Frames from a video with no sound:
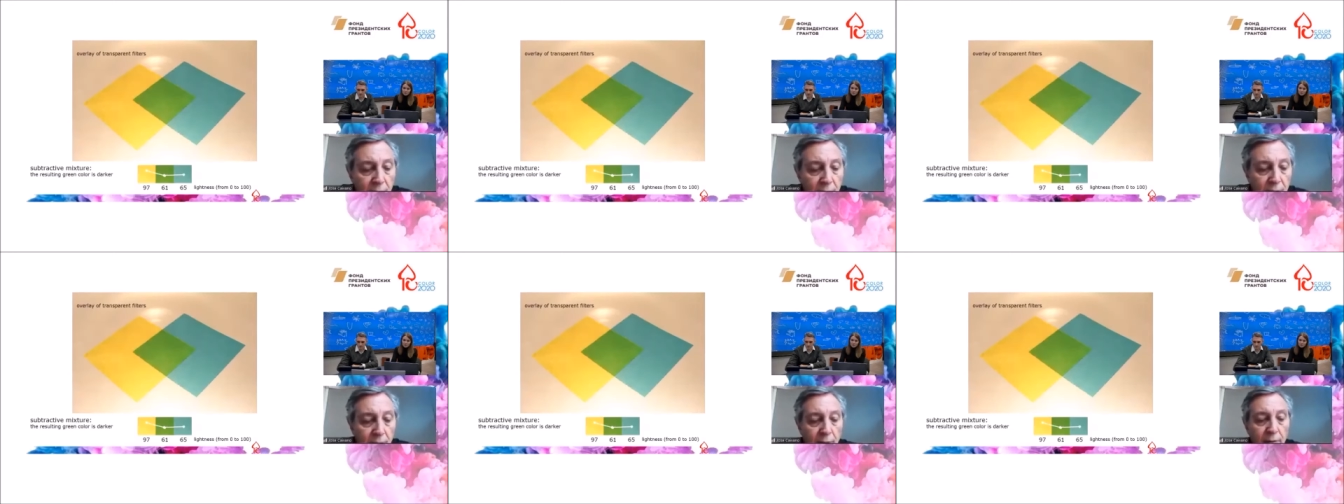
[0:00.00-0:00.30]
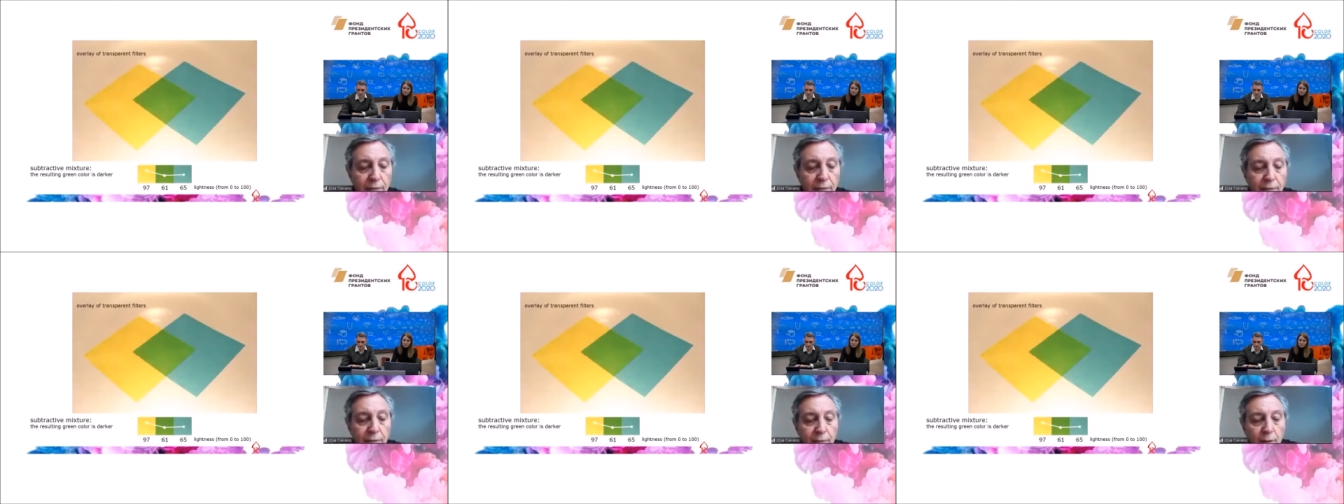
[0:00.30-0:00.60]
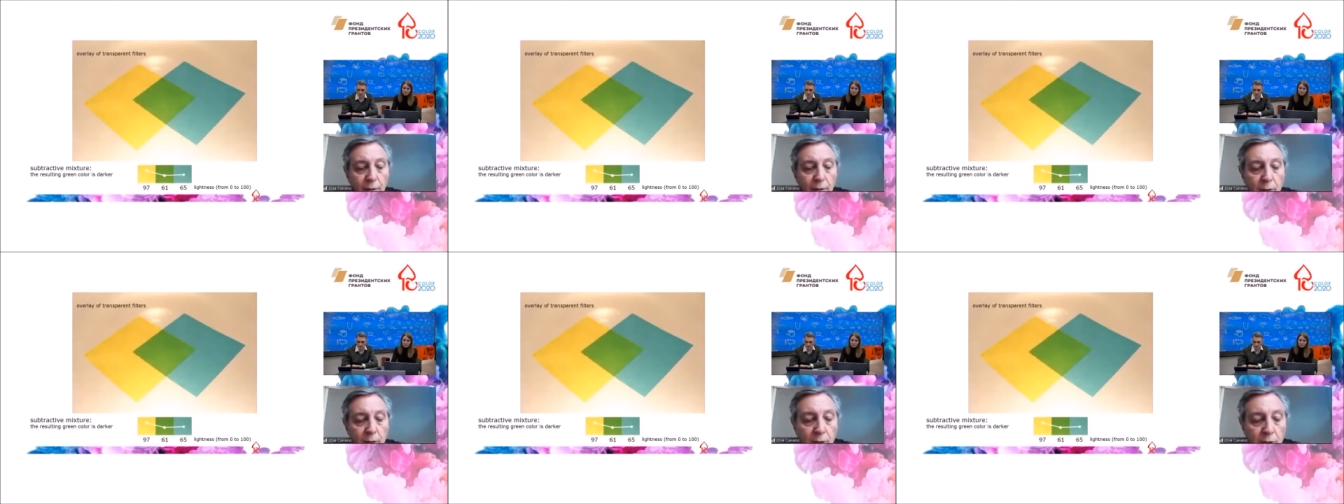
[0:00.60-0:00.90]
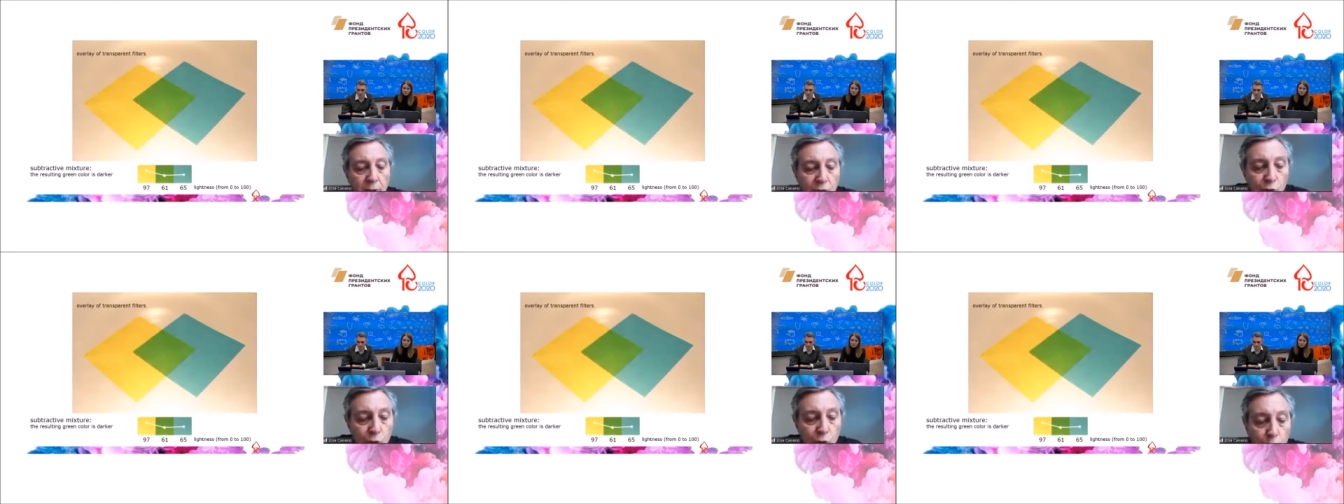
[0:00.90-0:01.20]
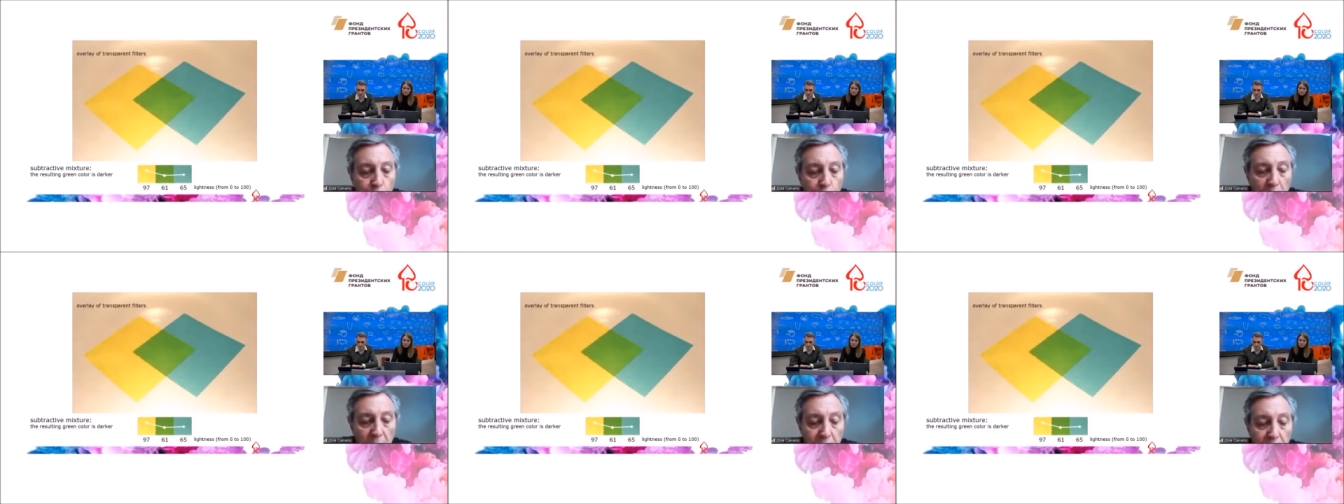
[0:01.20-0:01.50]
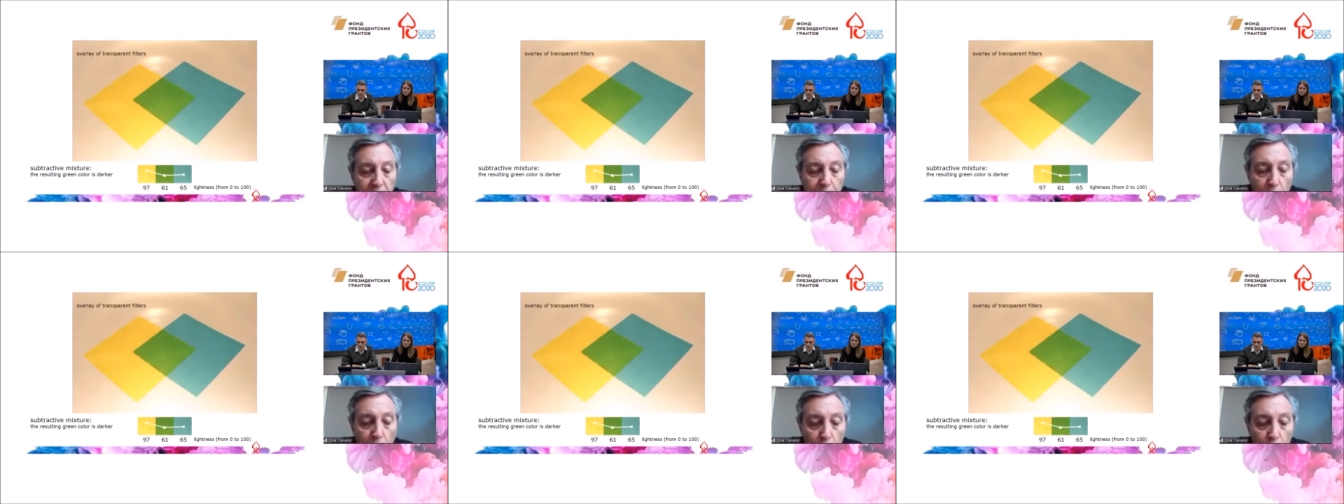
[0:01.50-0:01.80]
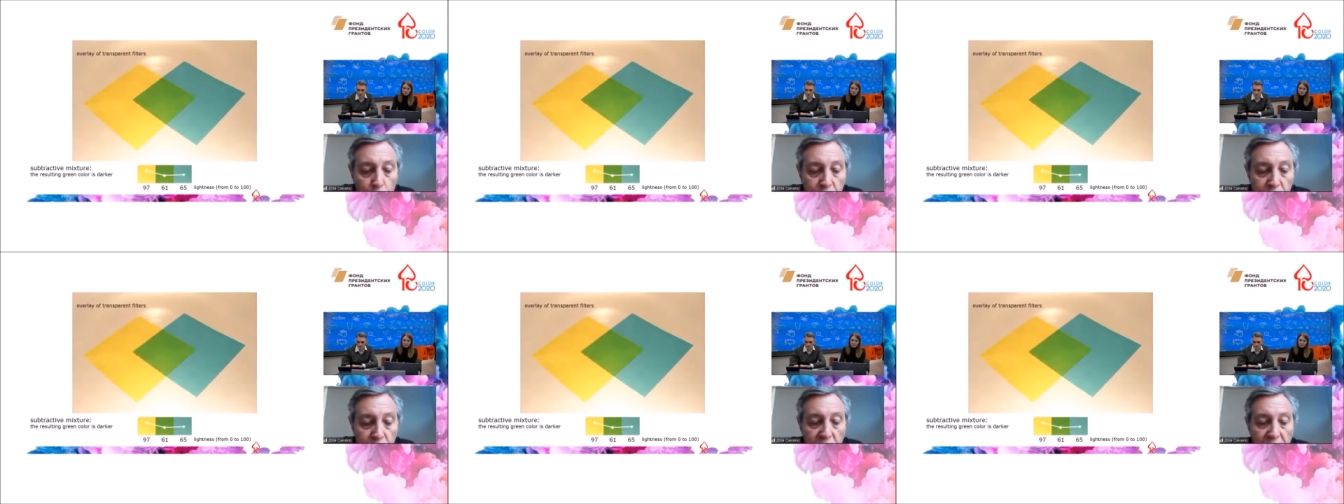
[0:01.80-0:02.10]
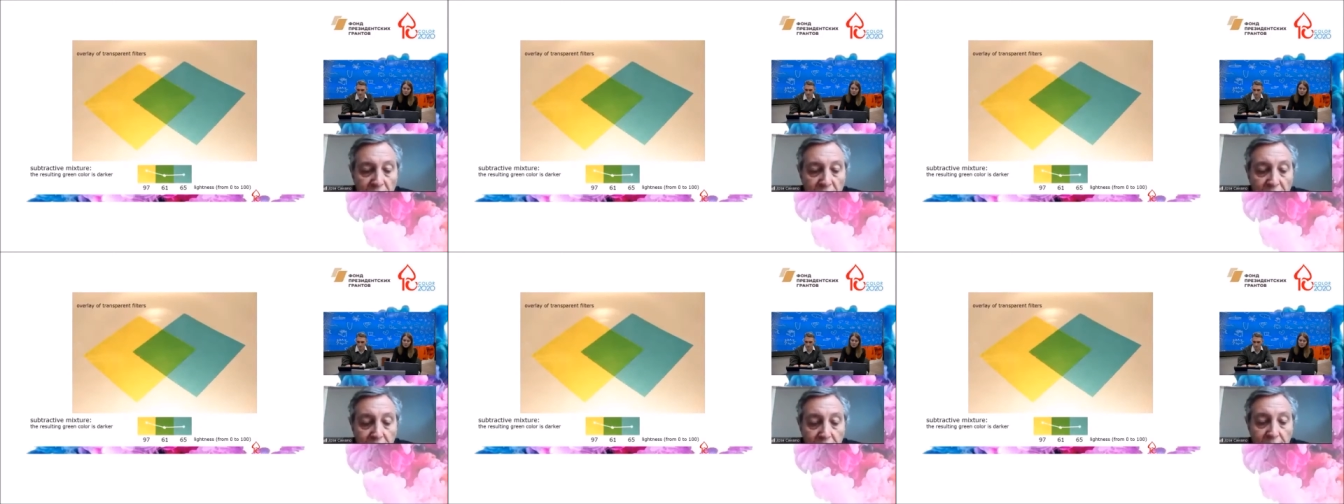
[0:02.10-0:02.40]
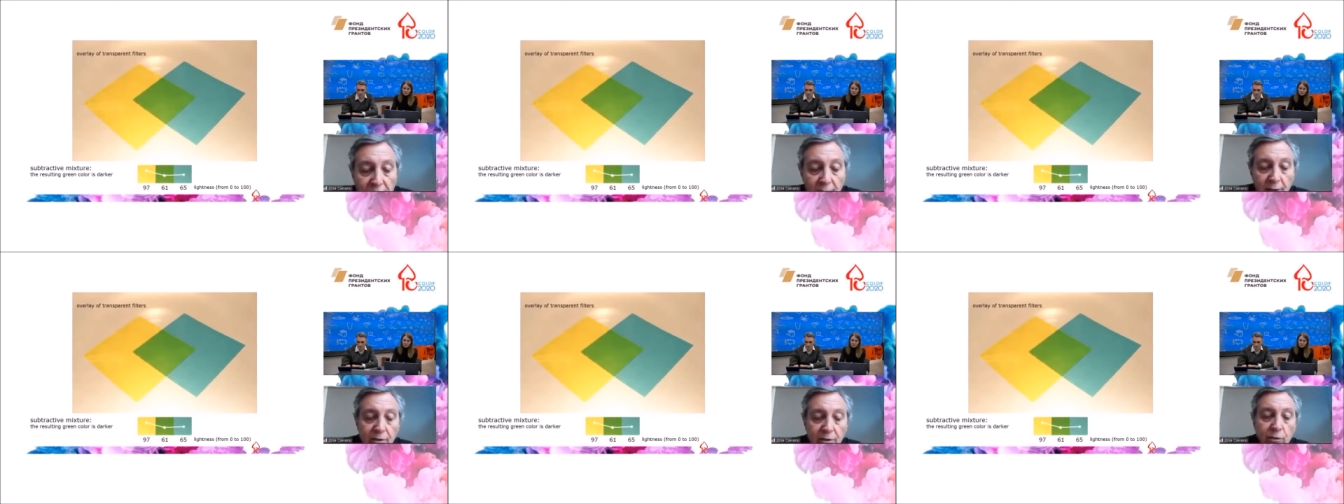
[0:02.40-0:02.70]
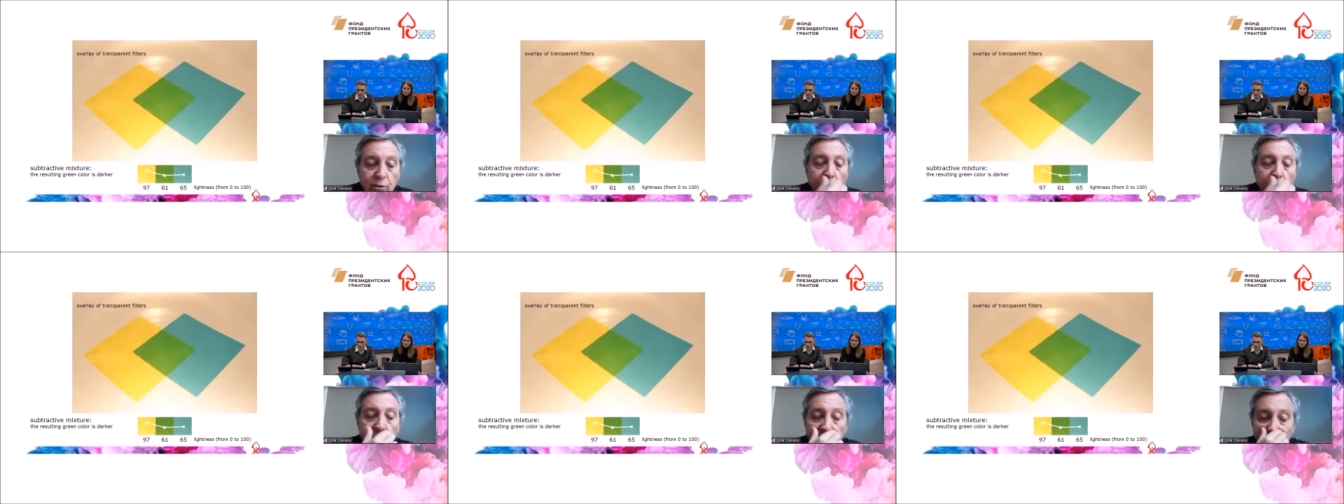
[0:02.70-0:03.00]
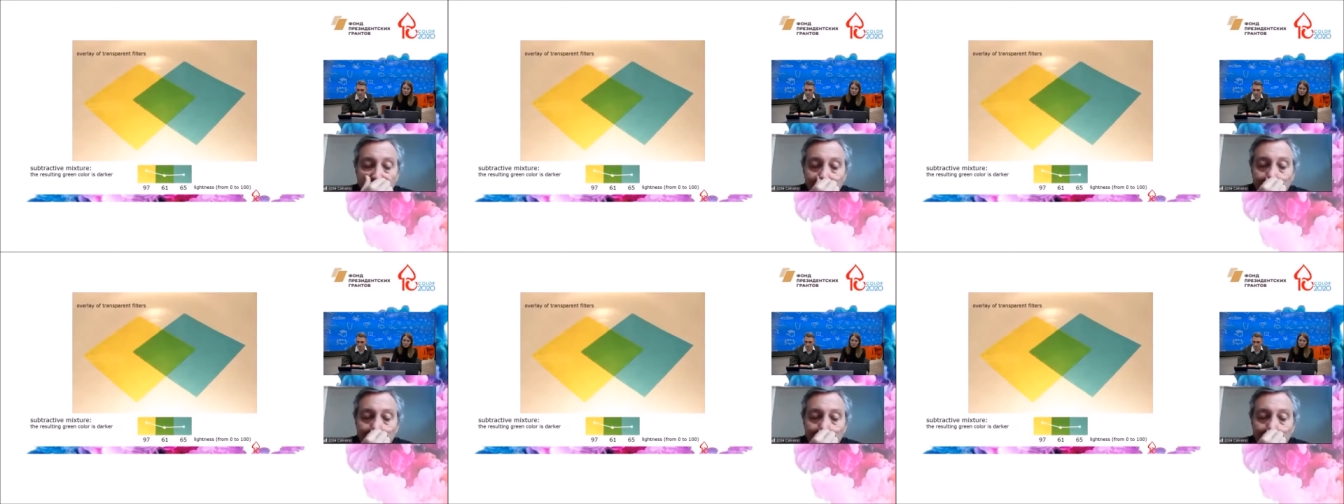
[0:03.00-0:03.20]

of uh, superimposing layers of